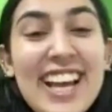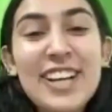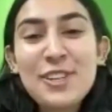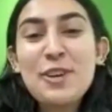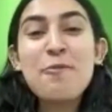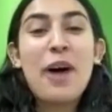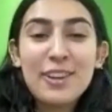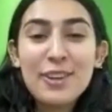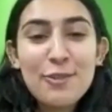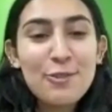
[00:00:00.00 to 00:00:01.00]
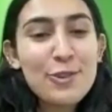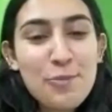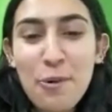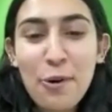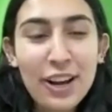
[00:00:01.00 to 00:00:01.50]
actually a wonderful
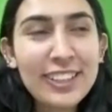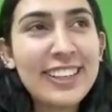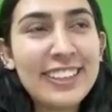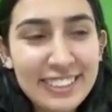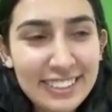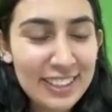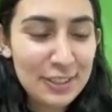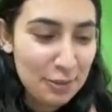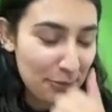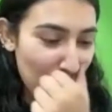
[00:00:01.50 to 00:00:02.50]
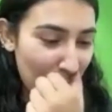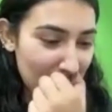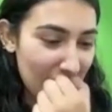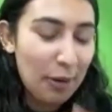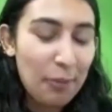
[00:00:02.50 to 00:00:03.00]
point, Arti, that you
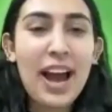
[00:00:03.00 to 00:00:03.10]
brought up.